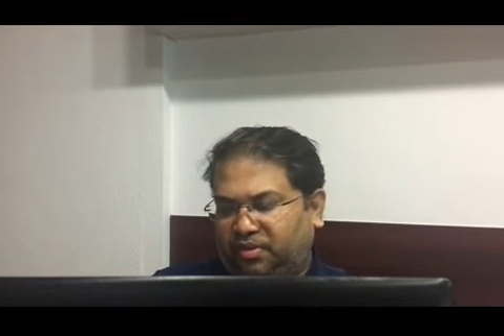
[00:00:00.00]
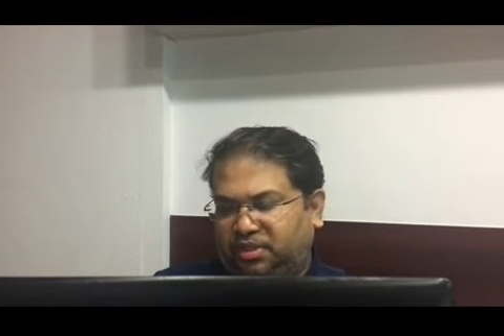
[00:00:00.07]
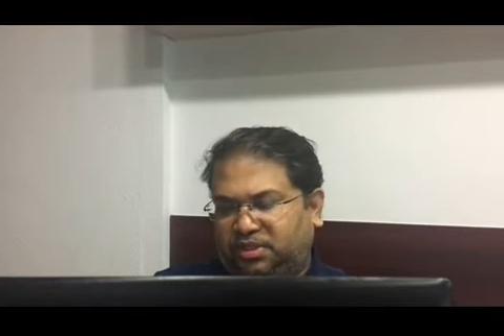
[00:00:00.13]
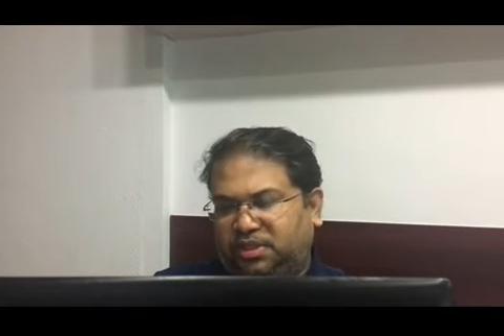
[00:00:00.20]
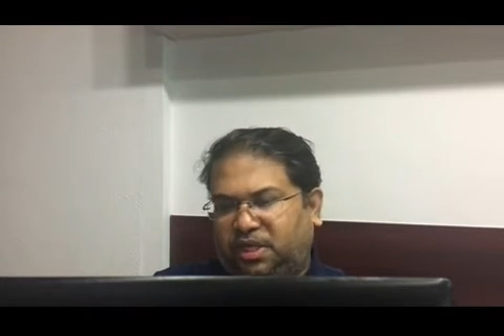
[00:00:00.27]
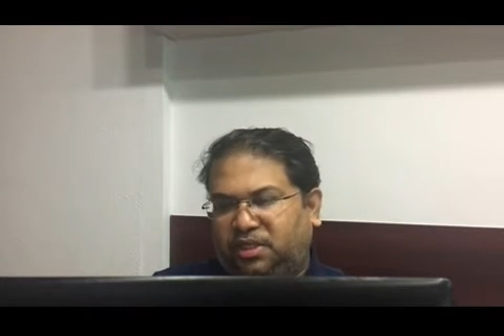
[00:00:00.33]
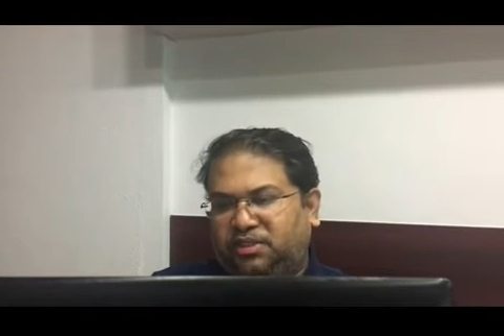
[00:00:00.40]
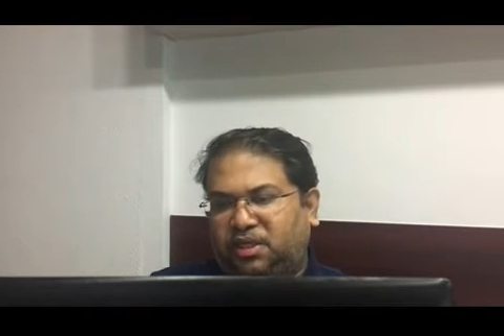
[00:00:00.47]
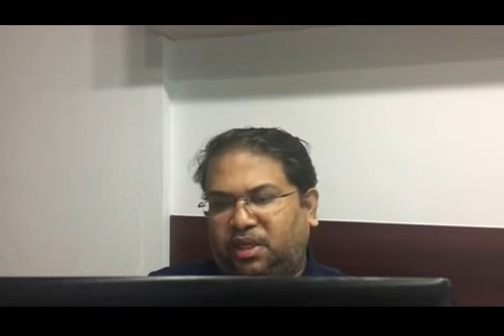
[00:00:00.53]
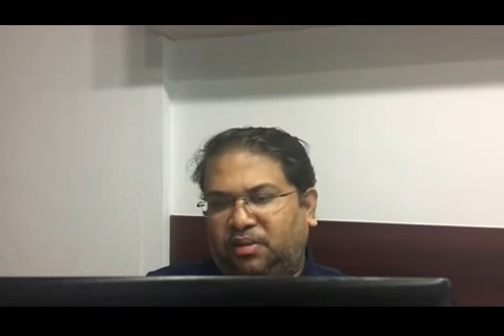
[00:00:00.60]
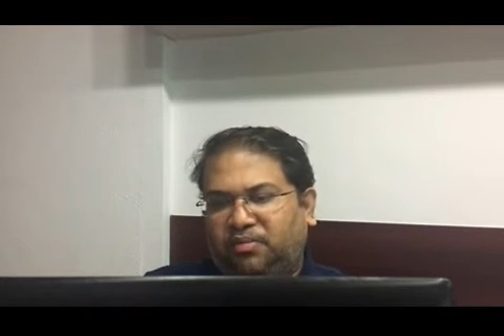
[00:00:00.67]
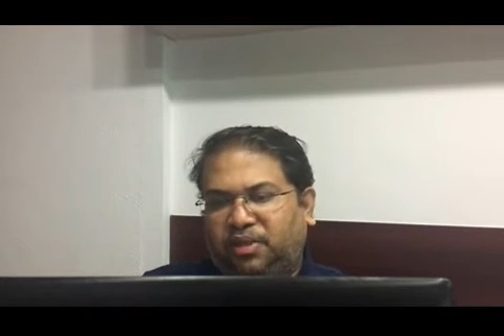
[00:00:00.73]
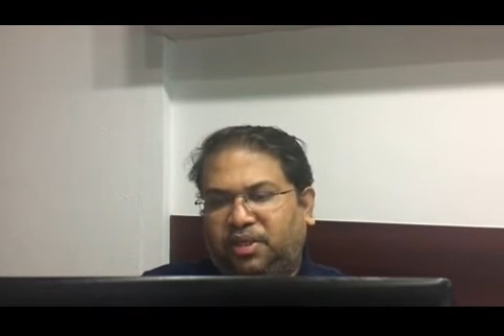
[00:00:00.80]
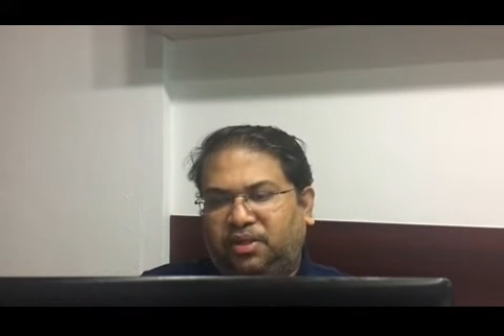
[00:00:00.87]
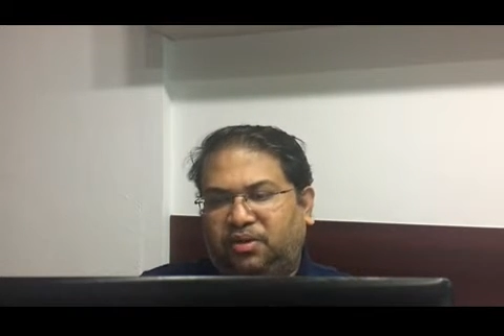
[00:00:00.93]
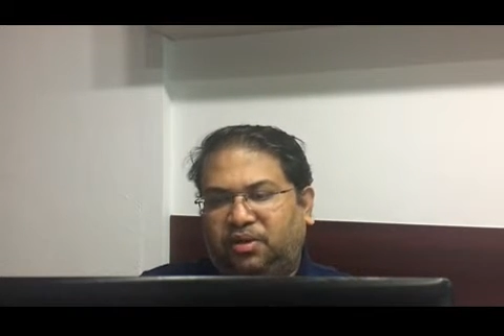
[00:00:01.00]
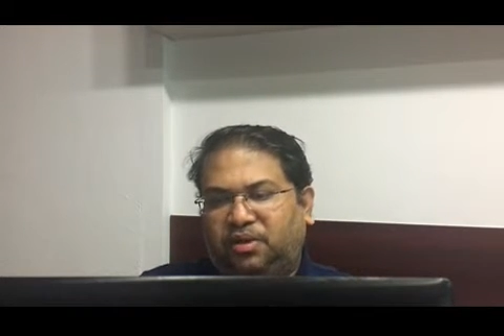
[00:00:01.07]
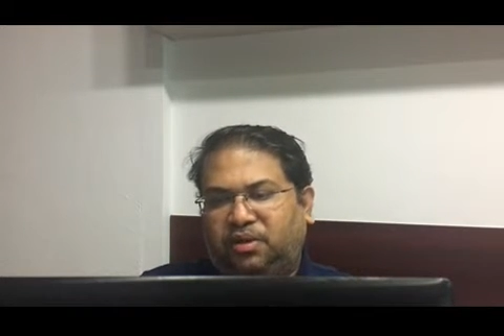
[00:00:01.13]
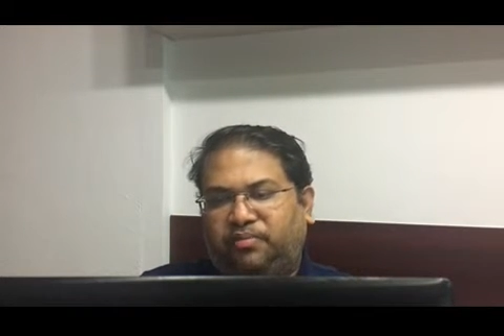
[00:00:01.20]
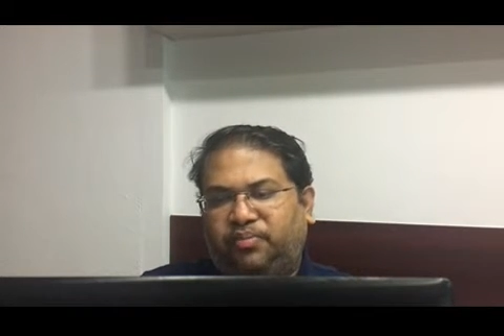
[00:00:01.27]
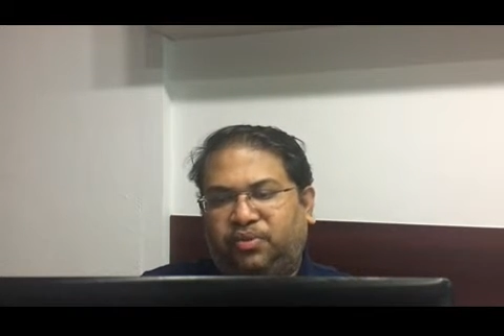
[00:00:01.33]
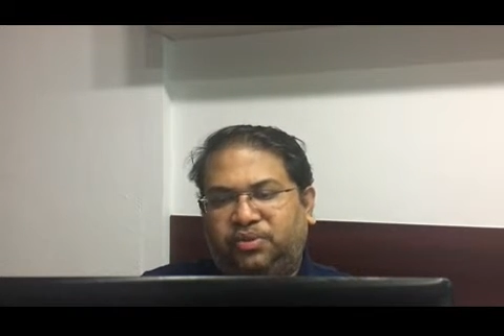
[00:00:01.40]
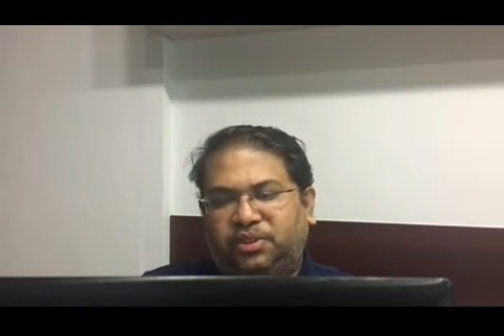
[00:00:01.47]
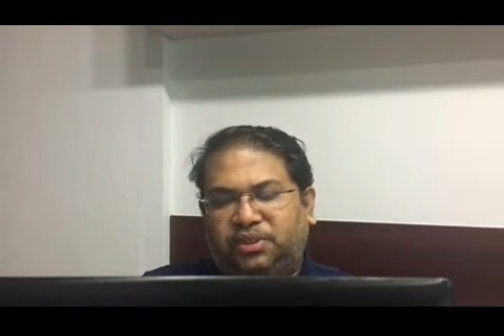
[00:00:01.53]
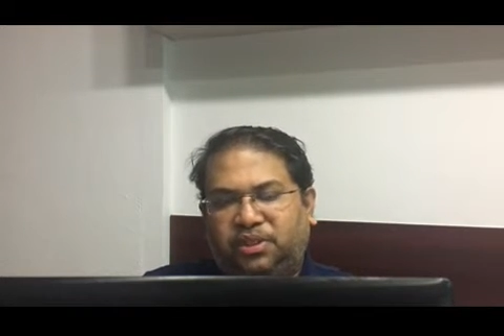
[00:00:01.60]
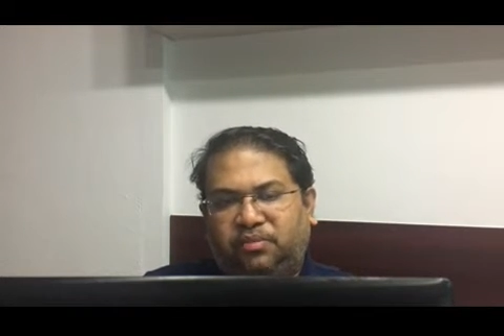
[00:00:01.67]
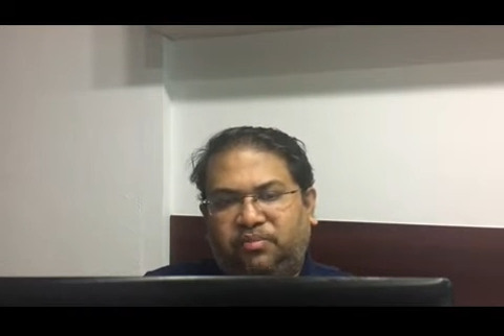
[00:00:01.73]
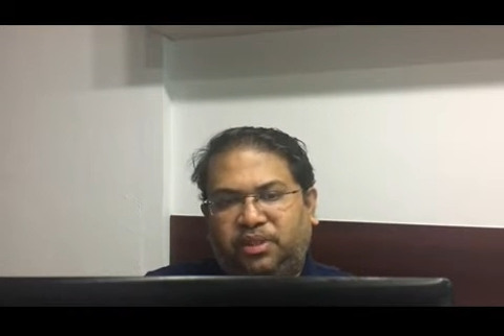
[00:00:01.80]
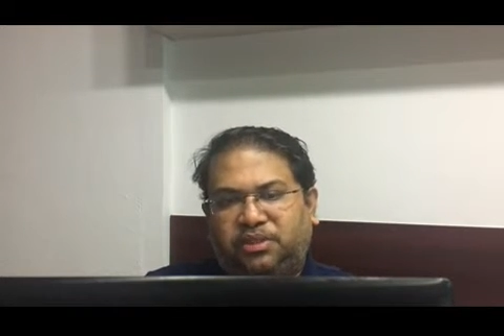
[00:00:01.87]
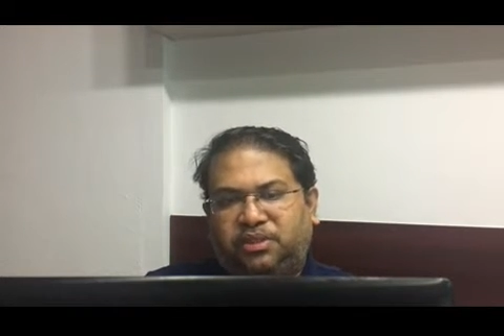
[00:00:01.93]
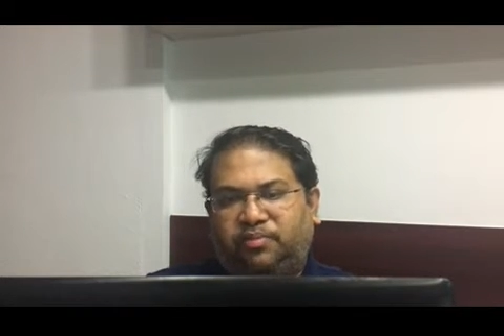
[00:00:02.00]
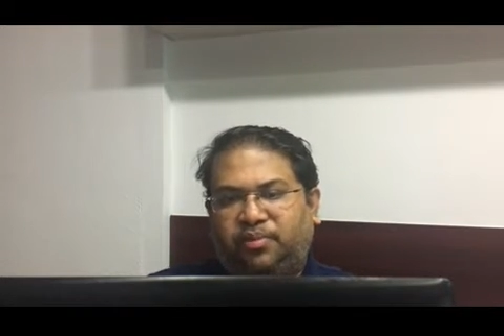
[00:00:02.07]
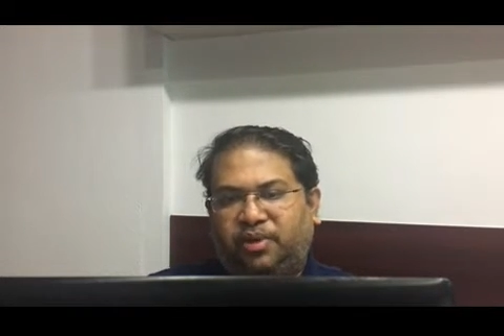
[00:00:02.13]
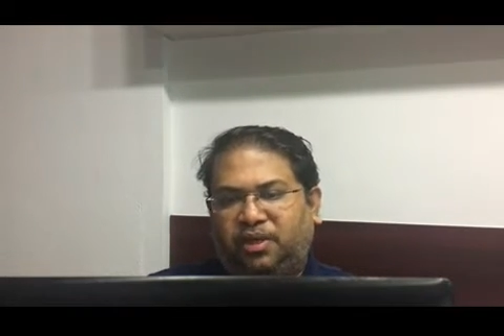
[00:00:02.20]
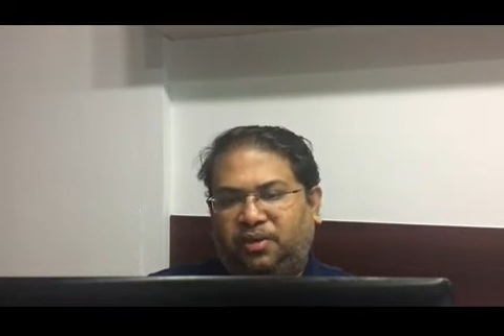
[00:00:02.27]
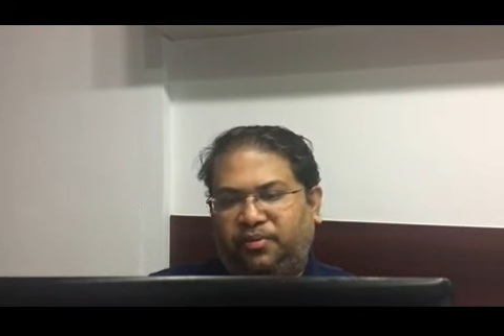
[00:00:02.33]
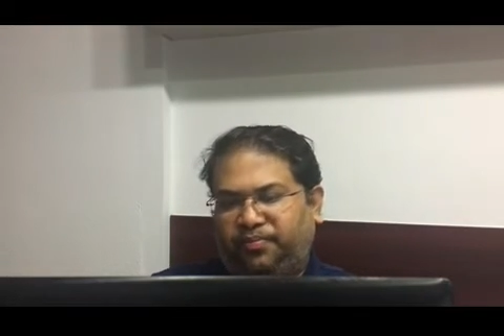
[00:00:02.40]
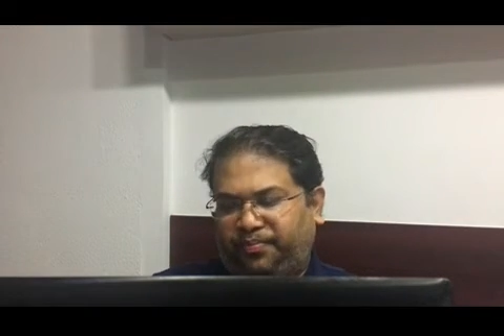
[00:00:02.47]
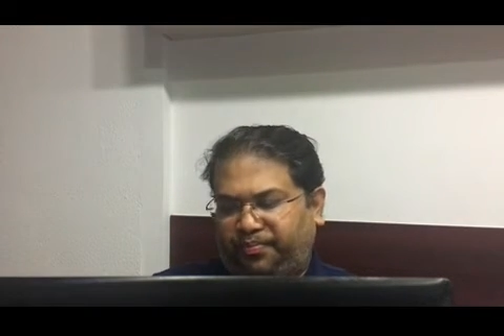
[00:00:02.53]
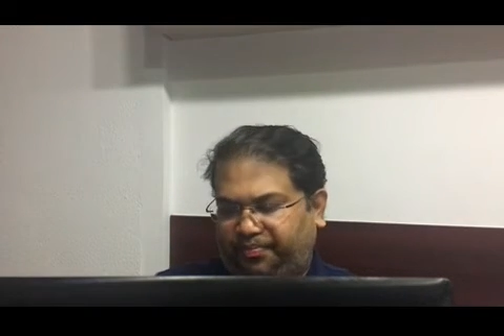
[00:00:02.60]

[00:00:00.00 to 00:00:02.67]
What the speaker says: which is tax liability on composite and mixed supply.